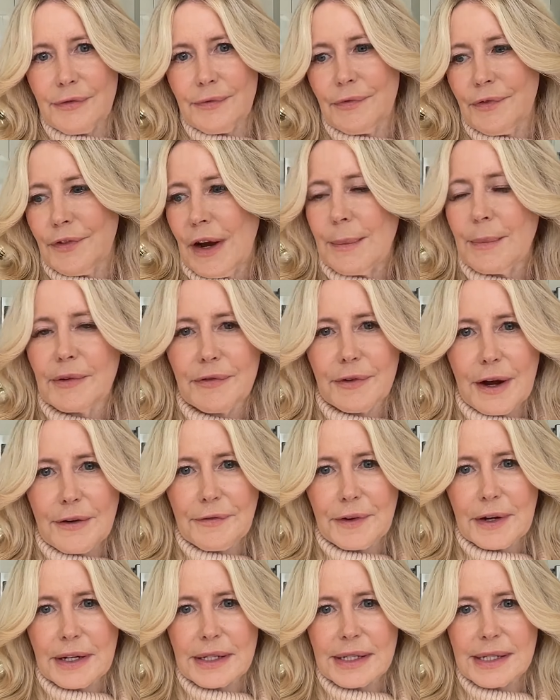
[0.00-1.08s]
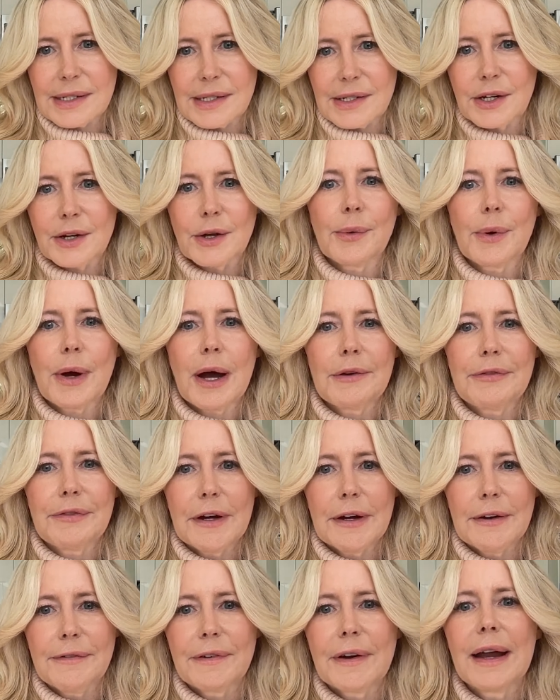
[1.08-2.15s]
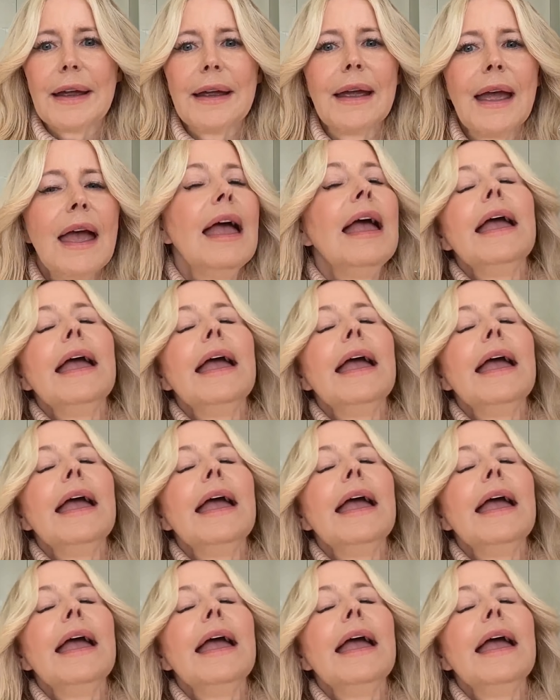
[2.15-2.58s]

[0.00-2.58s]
frame of reference to go off of right